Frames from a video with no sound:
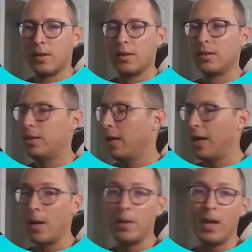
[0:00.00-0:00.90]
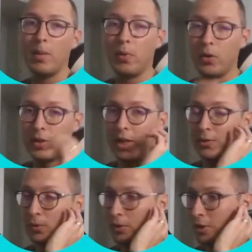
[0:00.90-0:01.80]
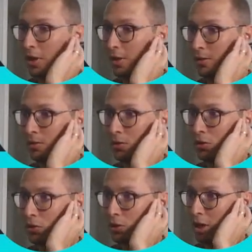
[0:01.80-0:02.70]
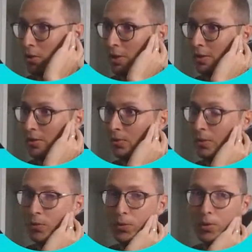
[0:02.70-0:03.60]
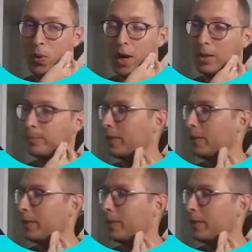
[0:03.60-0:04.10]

Yeah, I apologize for not sharing the screen for a while.